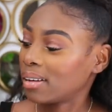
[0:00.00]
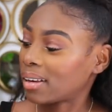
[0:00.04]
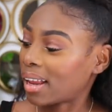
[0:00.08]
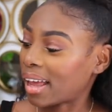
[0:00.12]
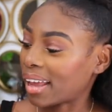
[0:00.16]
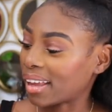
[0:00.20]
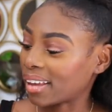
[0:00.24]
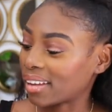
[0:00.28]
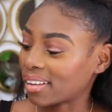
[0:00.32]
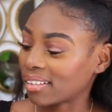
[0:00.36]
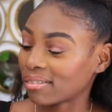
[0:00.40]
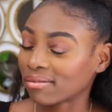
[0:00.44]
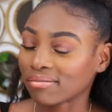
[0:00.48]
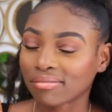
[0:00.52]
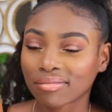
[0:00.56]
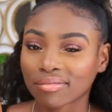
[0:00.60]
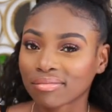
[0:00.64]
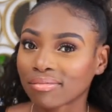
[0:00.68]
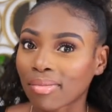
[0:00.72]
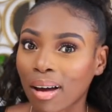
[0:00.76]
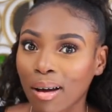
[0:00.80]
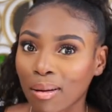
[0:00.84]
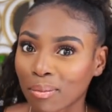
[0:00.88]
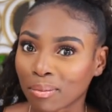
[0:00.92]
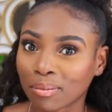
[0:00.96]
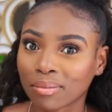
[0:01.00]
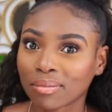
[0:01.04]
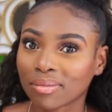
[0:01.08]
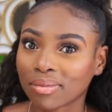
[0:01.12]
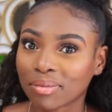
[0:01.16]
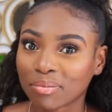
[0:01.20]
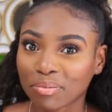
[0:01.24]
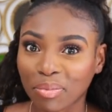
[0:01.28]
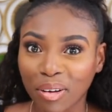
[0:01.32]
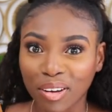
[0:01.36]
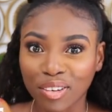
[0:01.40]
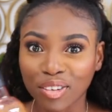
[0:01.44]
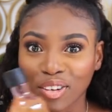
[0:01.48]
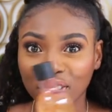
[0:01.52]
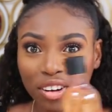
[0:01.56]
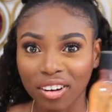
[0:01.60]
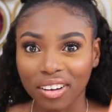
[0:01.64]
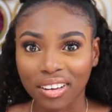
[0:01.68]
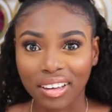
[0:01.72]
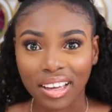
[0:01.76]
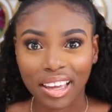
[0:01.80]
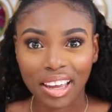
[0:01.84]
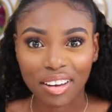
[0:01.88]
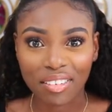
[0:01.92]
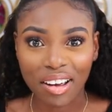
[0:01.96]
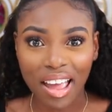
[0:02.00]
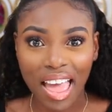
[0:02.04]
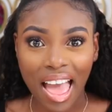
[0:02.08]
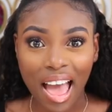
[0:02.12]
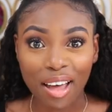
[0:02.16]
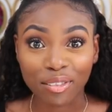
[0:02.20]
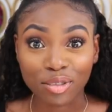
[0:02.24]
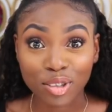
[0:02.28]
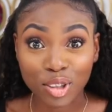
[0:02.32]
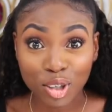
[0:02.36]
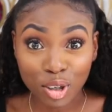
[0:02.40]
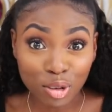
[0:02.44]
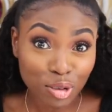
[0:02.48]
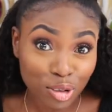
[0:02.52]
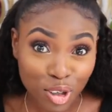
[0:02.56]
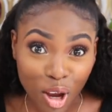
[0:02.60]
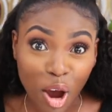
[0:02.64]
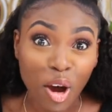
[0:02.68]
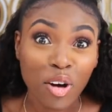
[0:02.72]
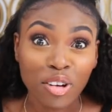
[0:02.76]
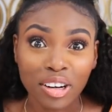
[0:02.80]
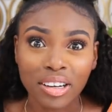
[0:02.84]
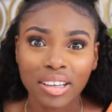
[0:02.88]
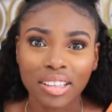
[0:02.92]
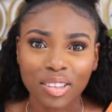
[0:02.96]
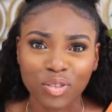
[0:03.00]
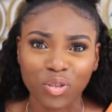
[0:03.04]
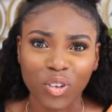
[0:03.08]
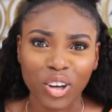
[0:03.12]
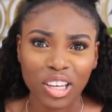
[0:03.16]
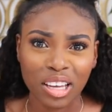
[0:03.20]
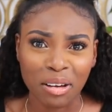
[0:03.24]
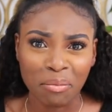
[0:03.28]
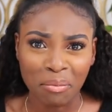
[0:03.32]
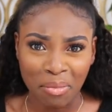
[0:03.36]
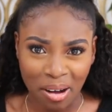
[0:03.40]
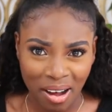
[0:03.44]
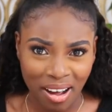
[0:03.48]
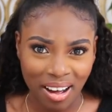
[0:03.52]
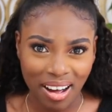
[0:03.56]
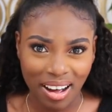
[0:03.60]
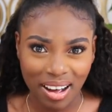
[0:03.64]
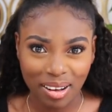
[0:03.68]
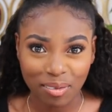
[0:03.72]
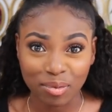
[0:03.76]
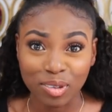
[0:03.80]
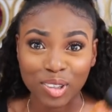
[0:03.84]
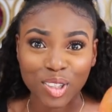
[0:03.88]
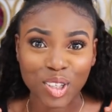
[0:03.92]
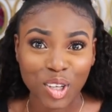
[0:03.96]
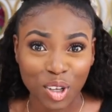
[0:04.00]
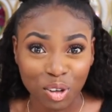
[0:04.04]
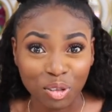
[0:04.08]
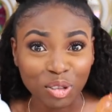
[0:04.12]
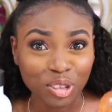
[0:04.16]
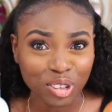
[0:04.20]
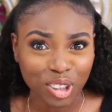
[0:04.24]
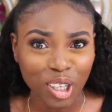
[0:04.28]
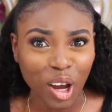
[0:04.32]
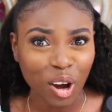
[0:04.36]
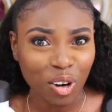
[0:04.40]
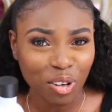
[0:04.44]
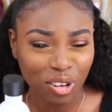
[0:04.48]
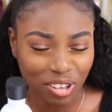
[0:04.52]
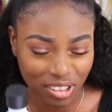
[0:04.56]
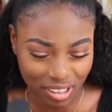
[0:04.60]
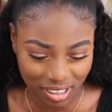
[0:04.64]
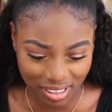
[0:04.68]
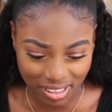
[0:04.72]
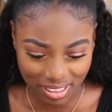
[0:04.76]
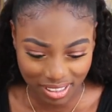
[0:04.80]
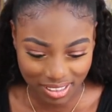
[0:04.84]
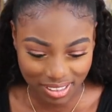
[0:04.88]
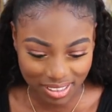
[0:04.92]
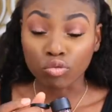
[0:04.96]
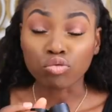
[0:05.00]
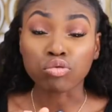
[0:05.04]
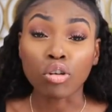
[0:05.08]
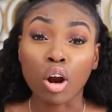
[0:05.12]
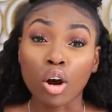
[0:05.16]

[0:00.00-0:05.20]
Like, mum, but look, here I have two toners for your mum. Two toners.